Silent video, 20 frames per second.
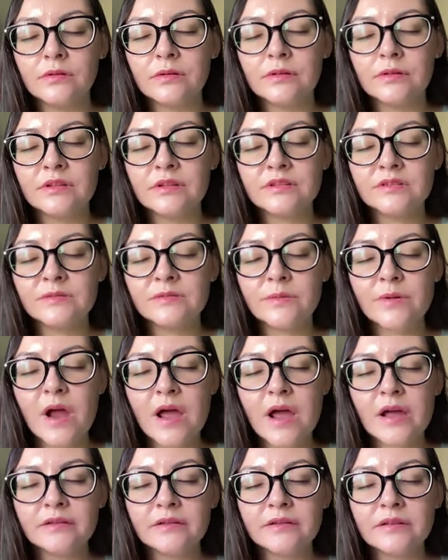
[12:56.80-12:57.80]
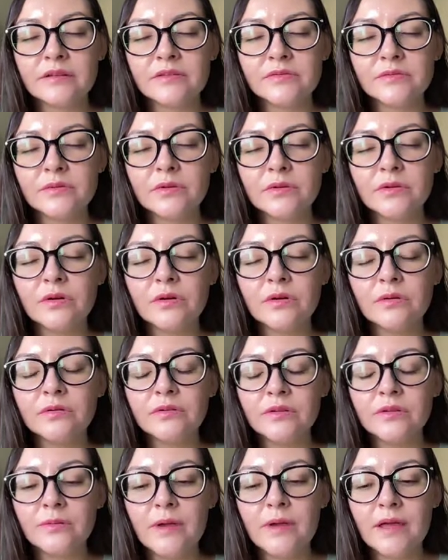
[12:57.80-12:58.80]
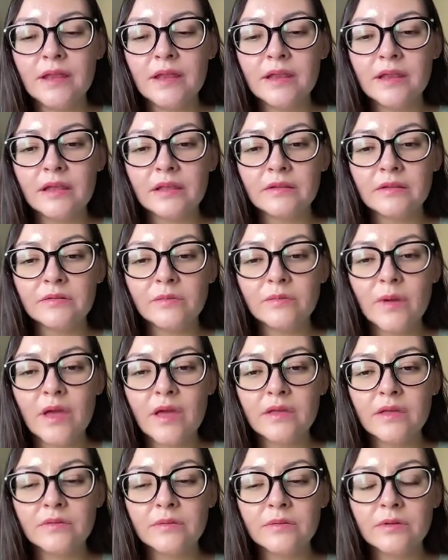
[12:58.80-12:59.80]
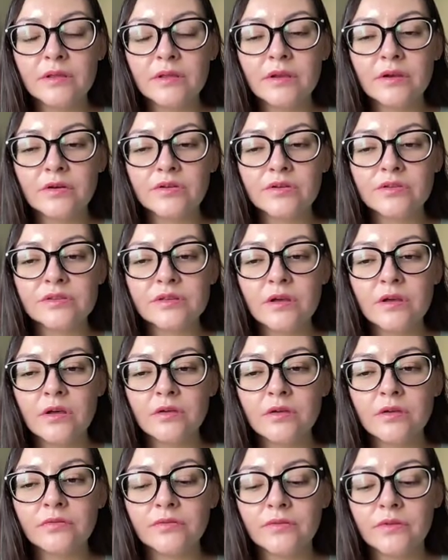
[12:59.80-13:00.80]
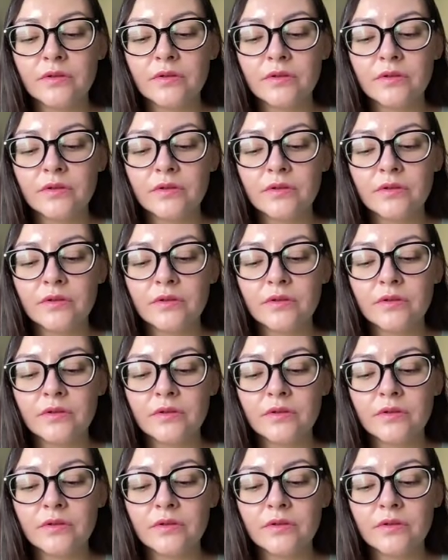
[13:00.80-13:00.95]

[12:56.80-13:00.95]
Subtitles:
This practice will cultivate in a space within ourselves